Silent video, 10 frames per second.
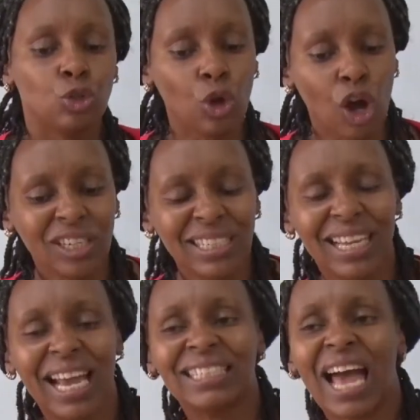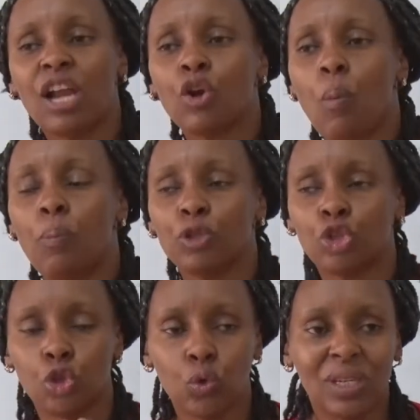don't get an
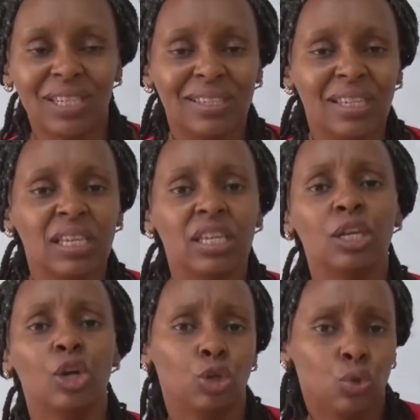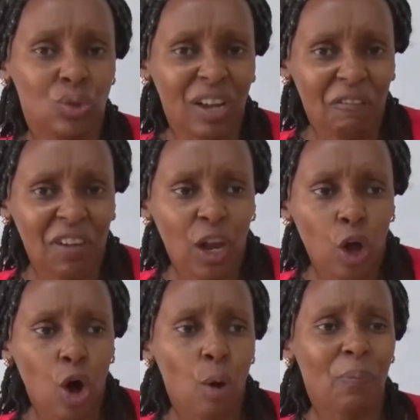opportunity to
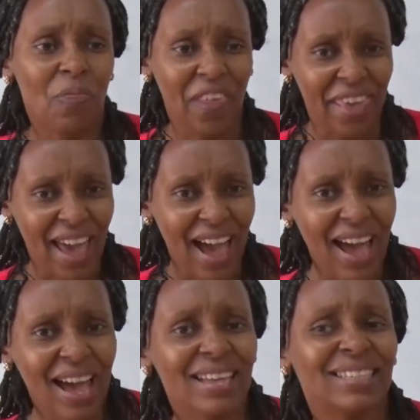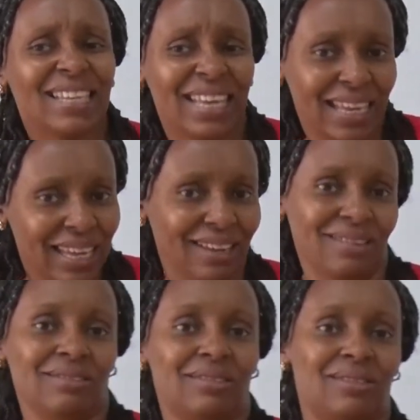develop their
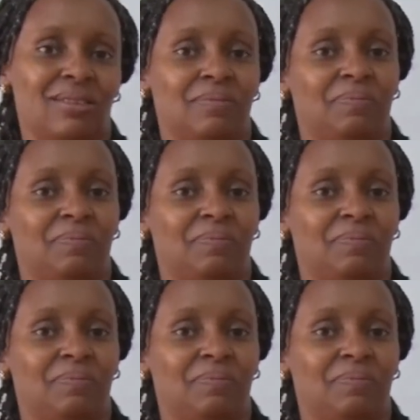skills.